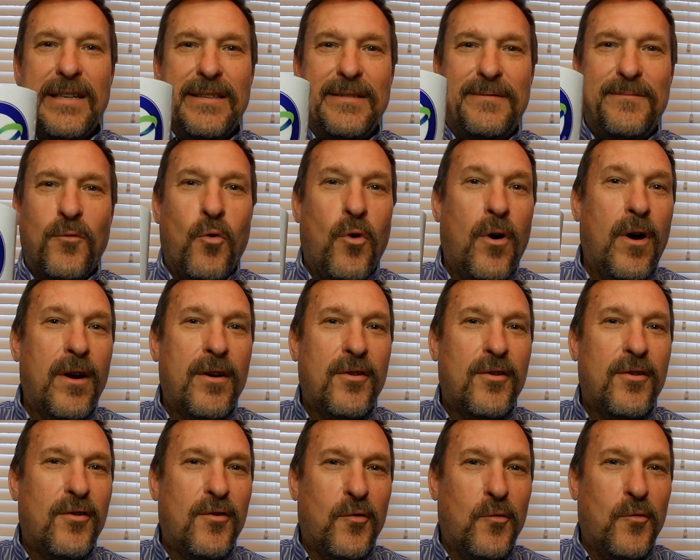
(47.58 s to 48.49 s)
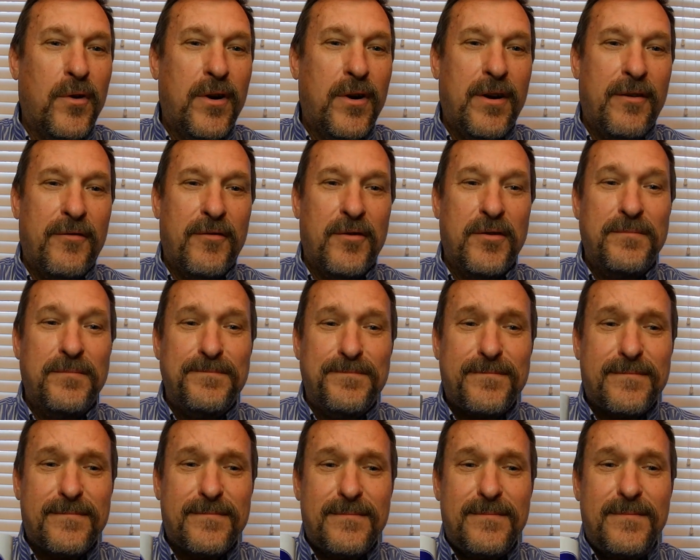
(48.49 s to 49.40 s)
water or whatever.
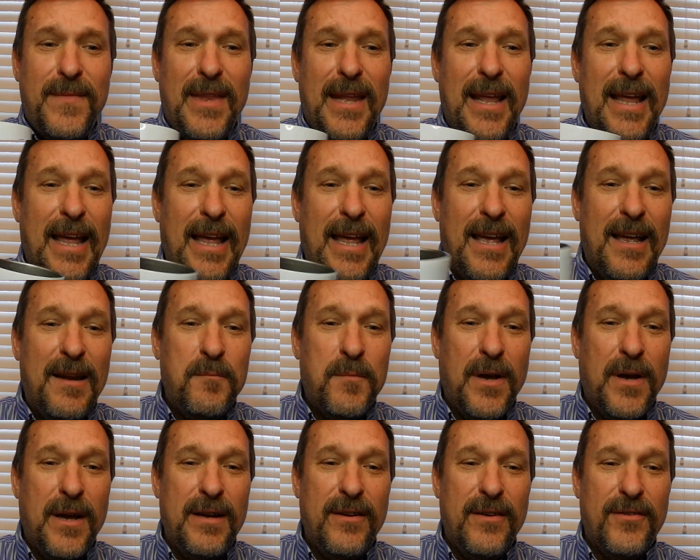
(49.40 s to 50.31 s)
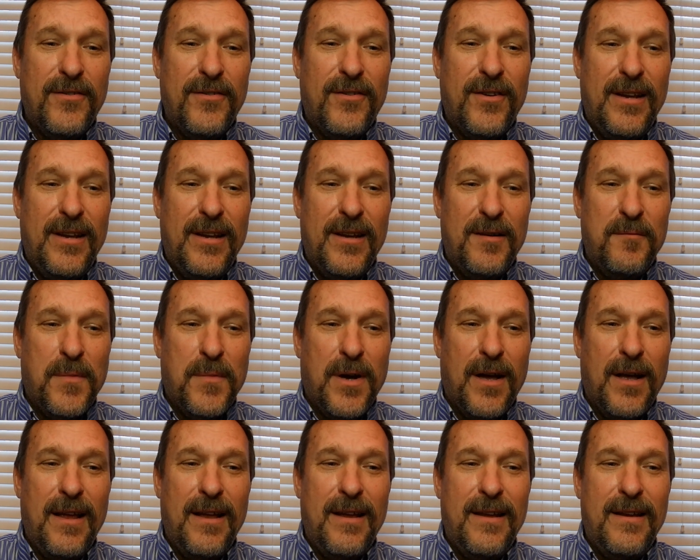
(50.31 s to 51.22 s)
And mine is in
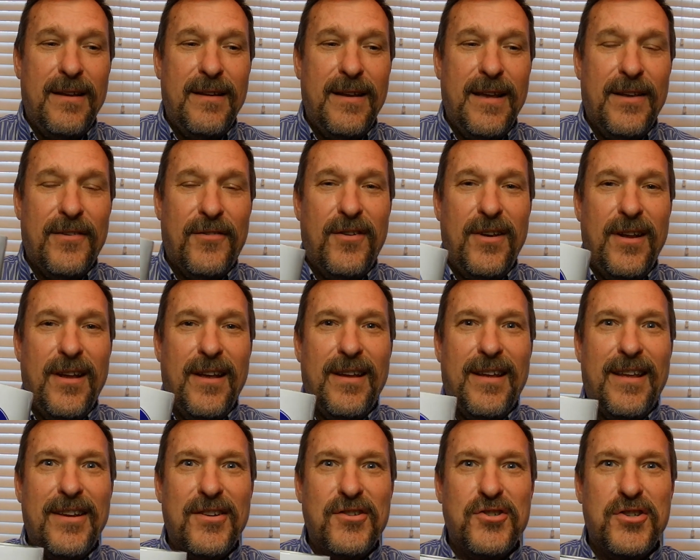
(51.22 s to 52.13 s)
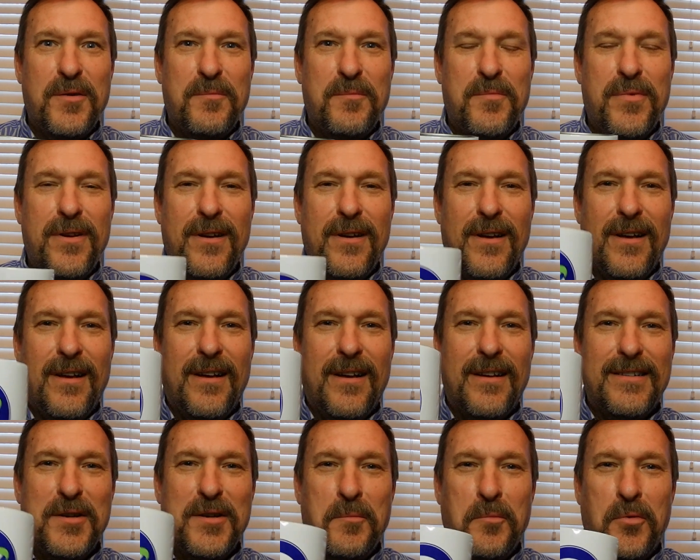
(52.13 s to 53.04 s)
my SDA Kinship
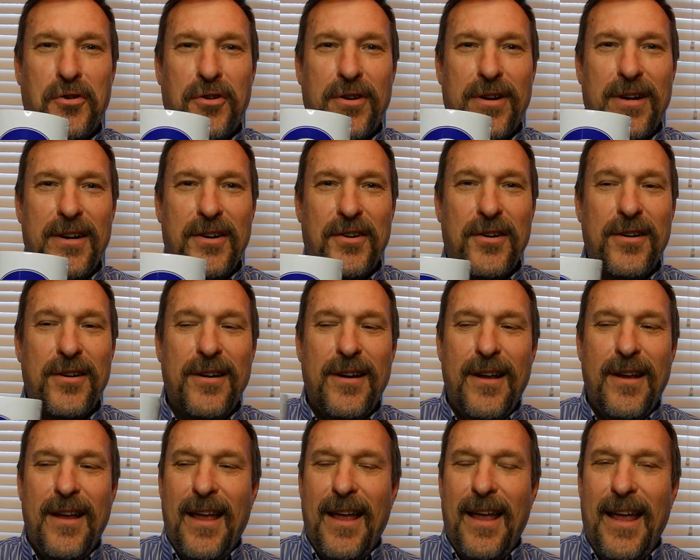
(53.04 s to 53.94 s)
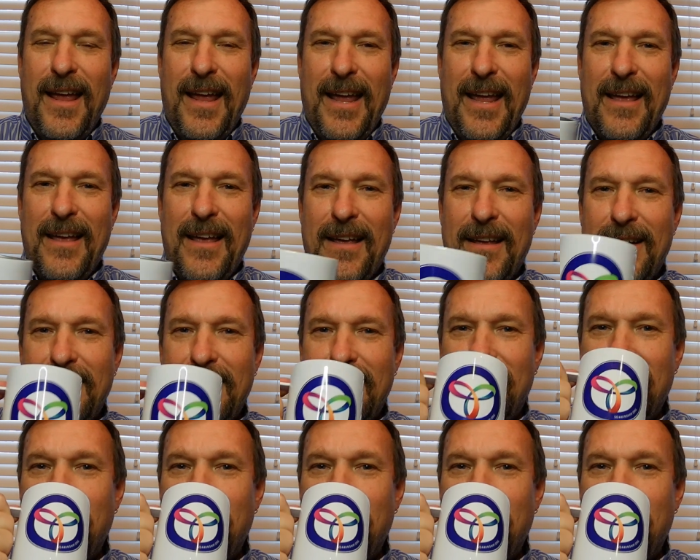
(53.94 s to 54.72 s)
tumbler here. And